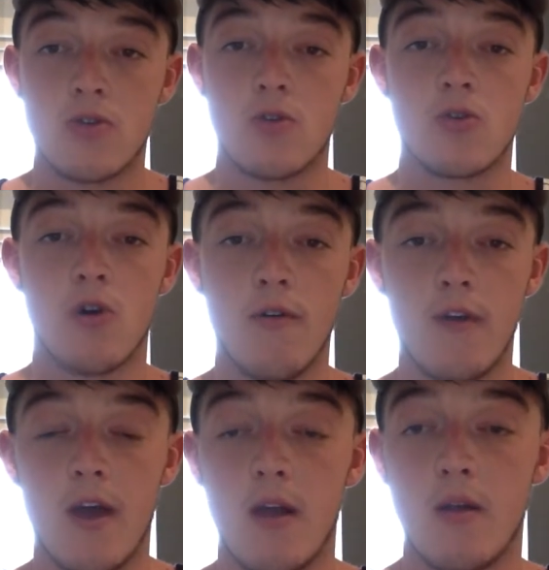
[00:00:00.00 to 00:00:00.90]
sorry for
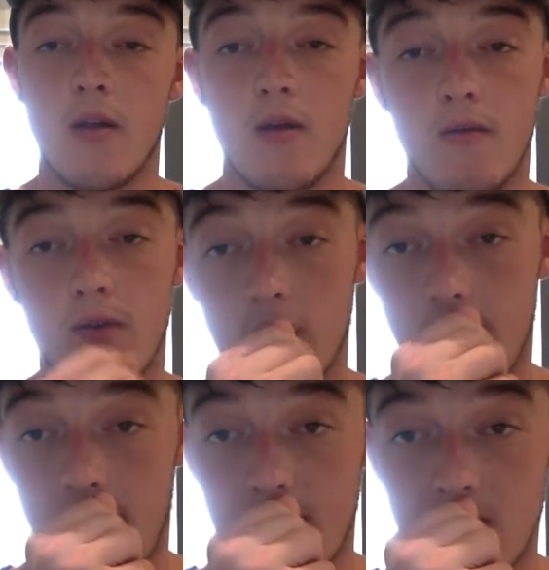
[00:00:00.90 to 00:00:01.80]
getting
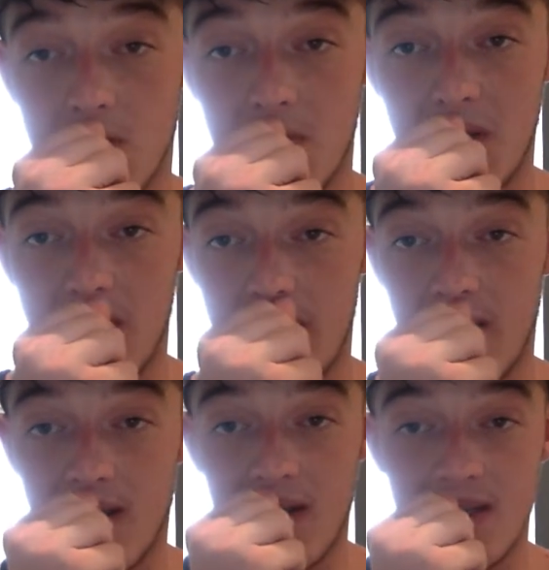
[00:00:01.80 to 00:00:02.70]
this on a bit
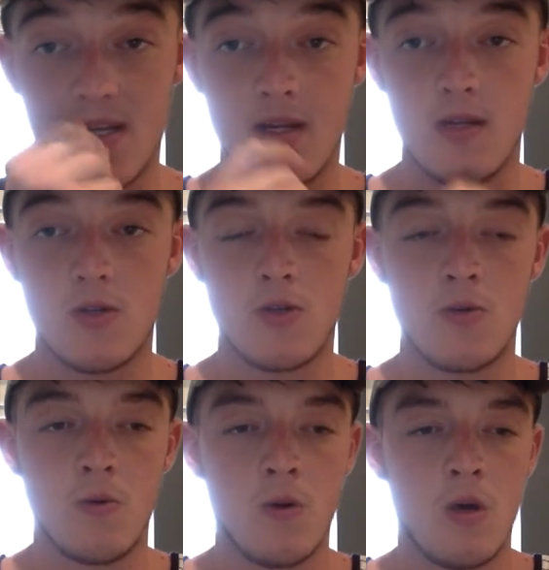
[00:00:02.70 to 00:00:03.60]
later than I intended
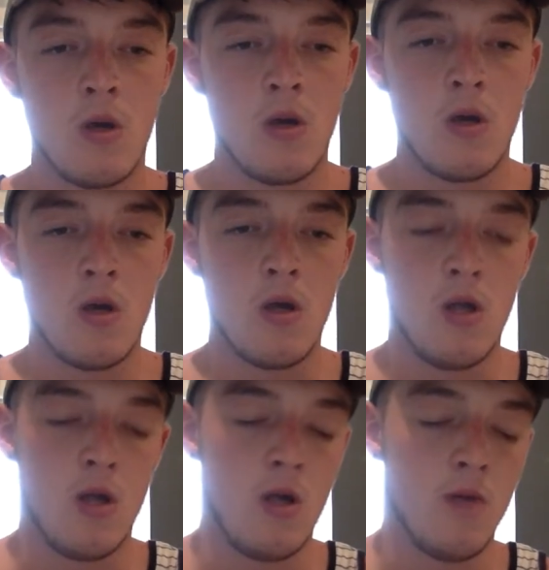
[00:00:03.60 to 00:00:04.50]

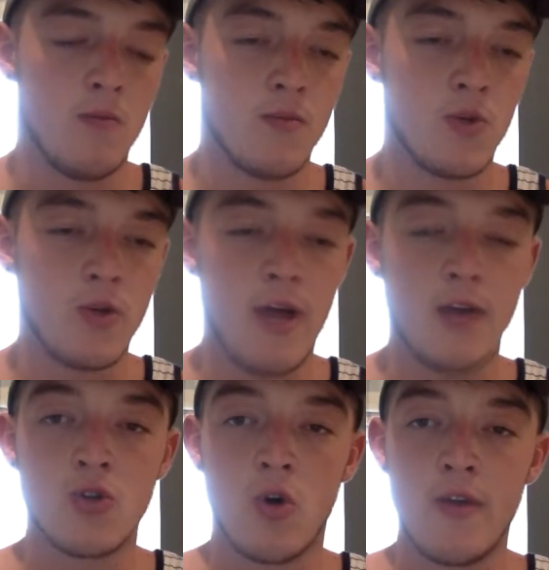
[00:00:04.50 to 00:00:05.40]
to.
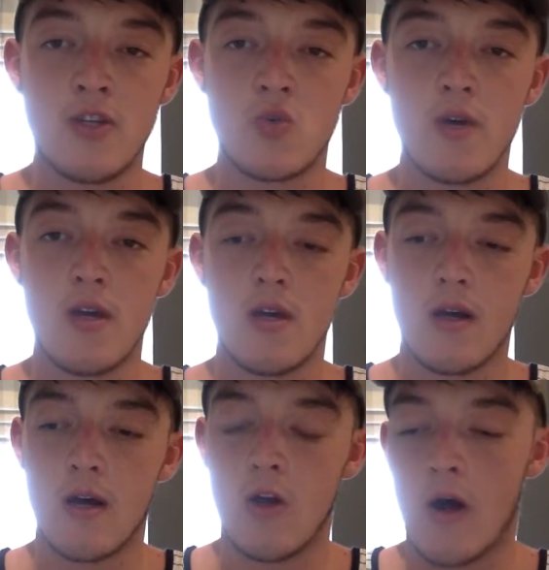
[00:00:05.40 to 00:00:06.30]
So this week,
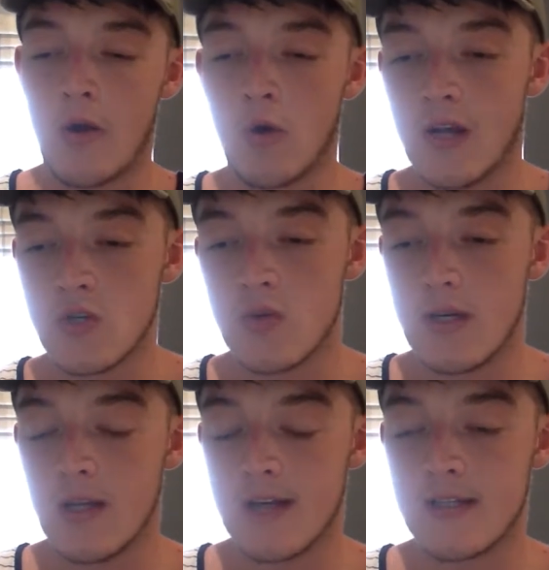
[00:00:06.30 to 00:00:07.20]
I know
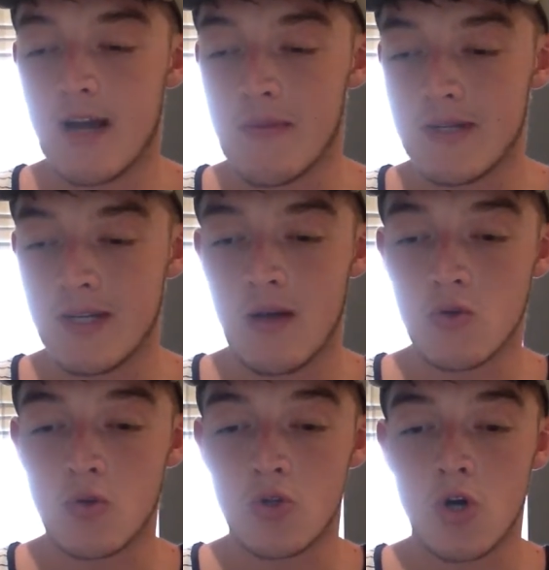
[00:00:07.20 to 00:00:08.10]
last time I said that I was
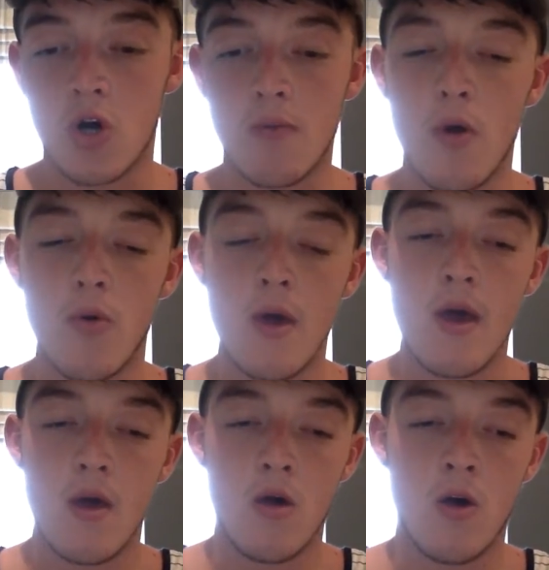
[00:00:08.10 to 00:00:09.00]
going to talk about
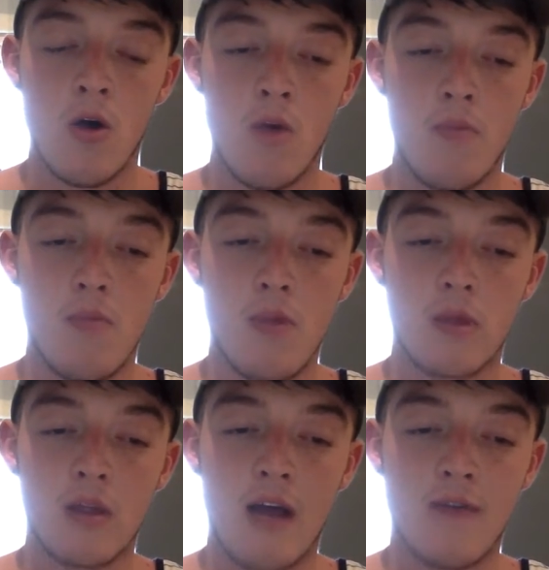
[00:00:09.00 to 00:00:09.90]
uh,
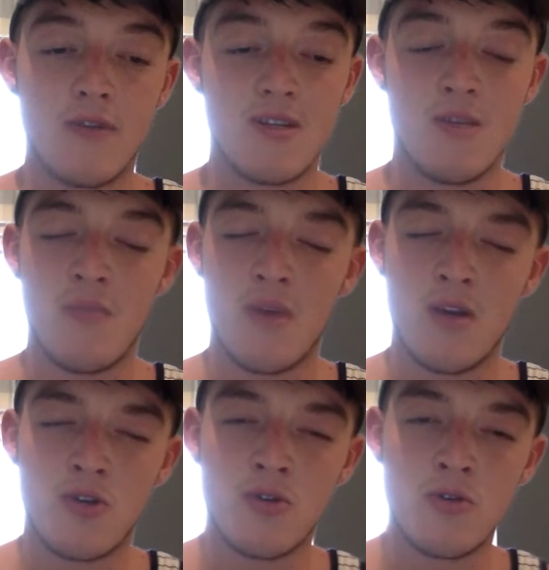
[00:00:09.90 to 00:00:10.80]
life as an
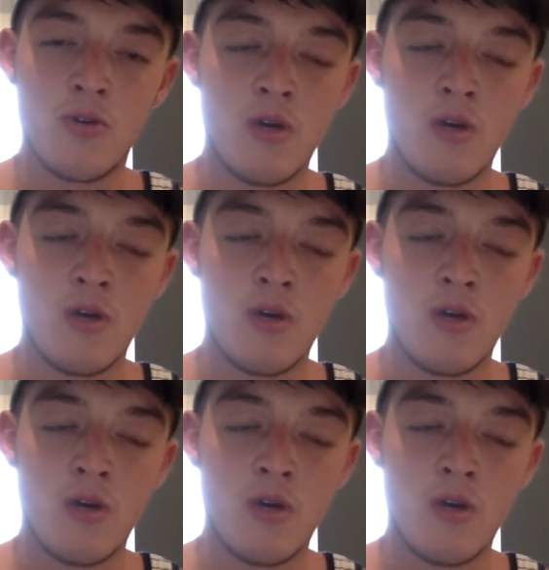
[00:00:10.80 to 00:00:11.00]
inpatient,